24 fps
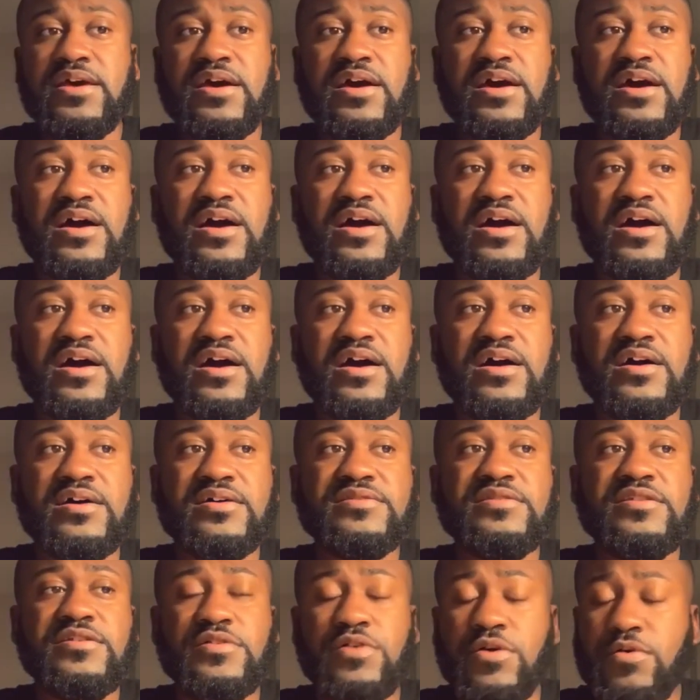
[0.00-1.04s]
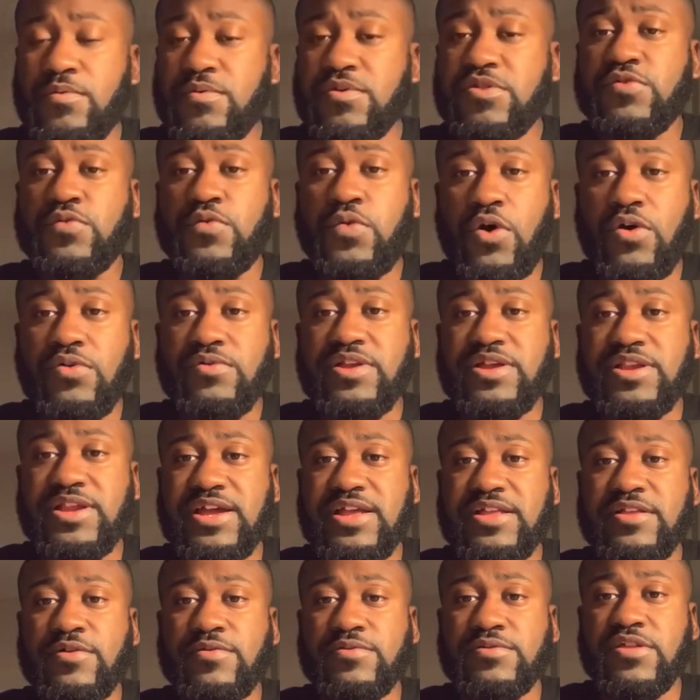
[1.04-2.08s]
was quoted
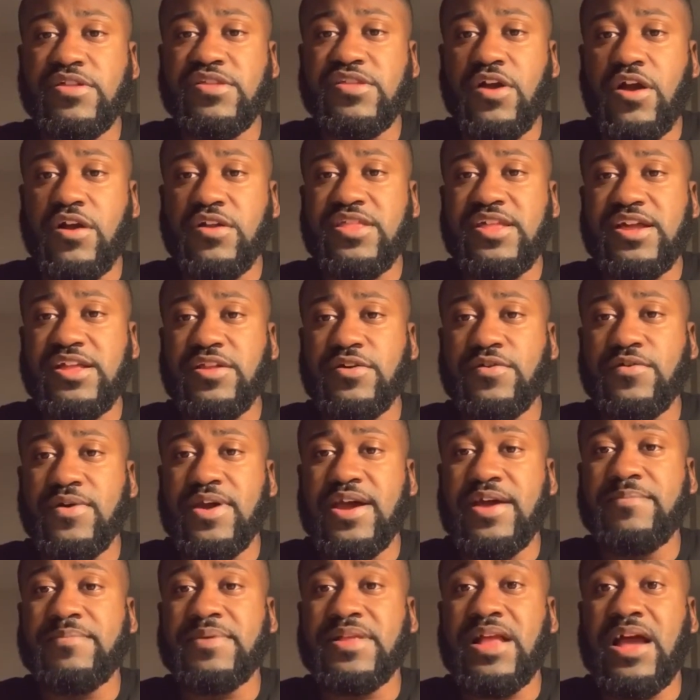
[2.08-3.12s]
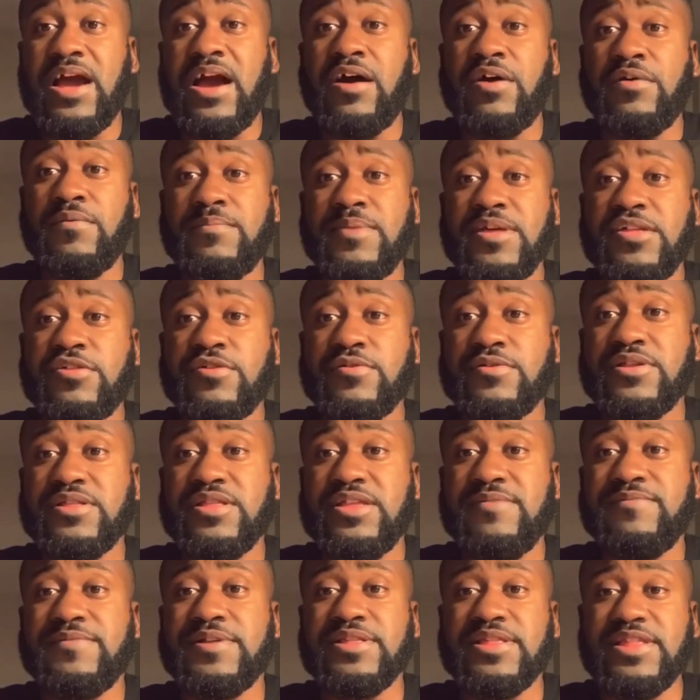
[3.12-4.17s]
in on the Star Telegram, and I'll make sure to
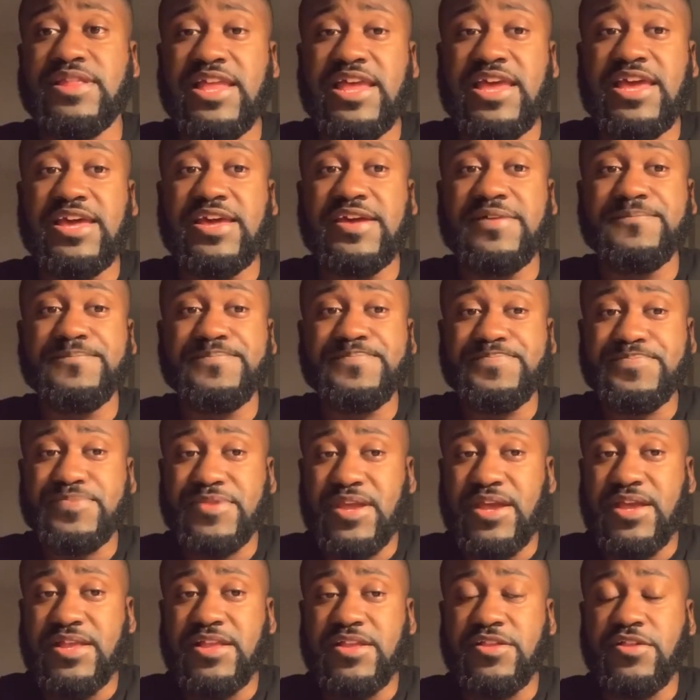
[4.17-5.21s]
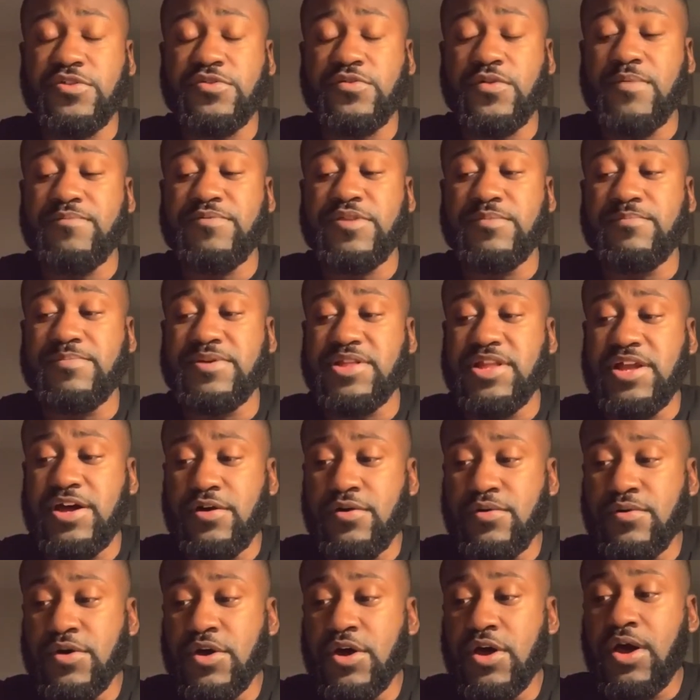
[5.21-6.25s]
leave the link in the description
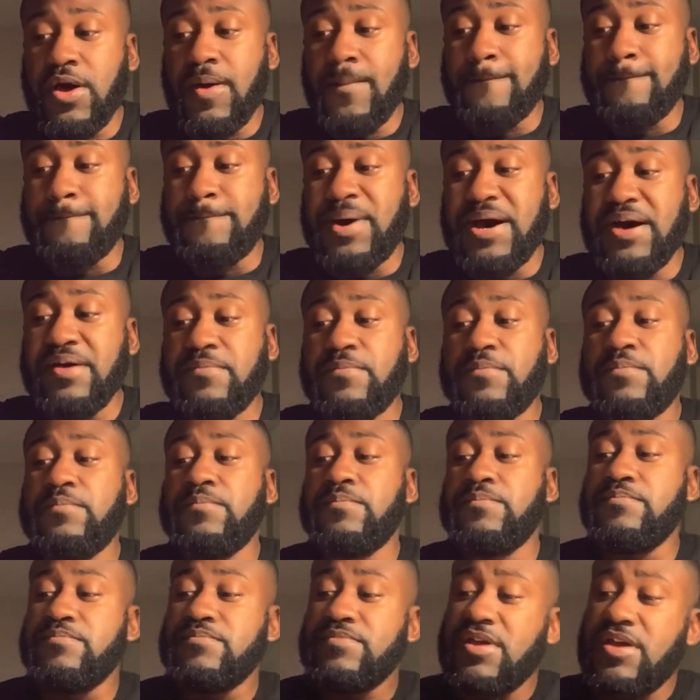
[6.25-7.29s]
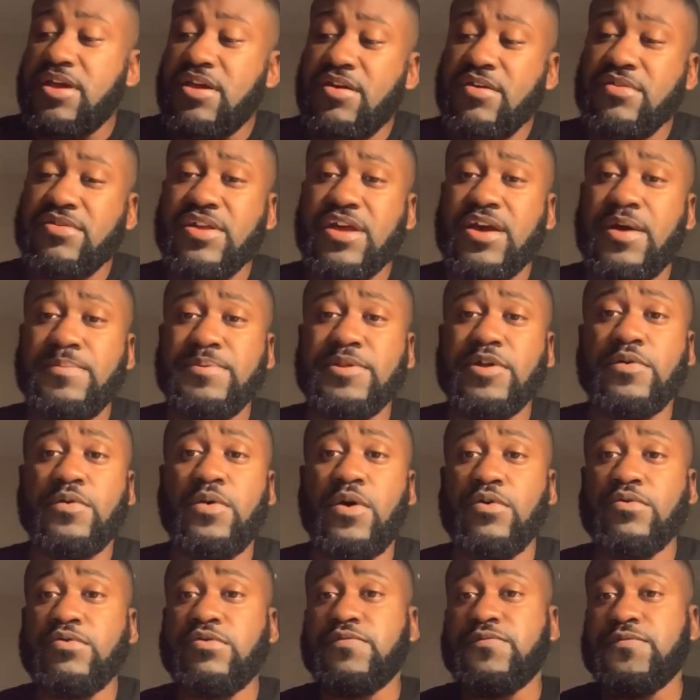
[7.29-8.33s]
below. But here's a couple of
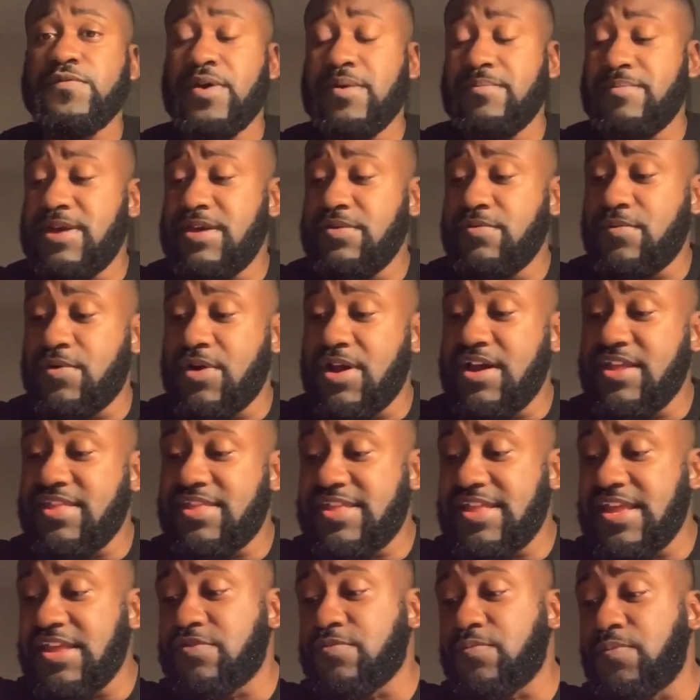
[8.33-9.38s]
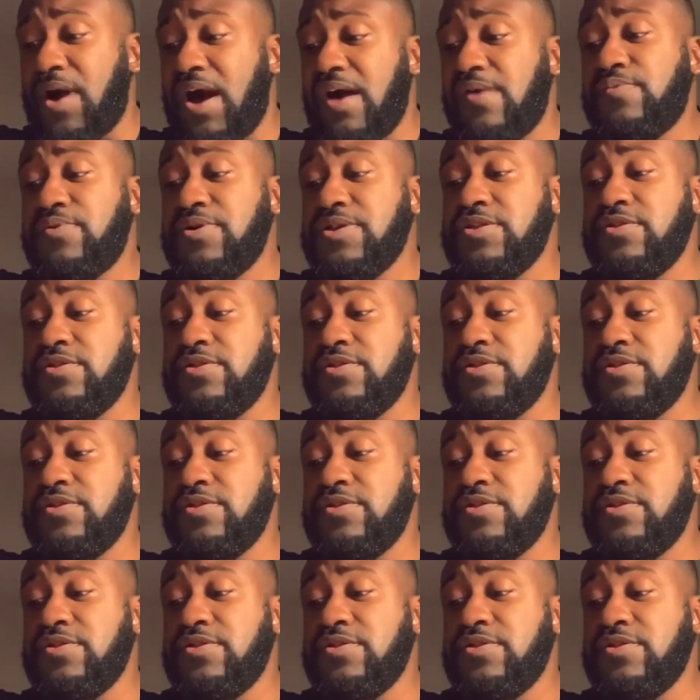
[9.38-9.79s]
quotes from it where he says, why wouldn't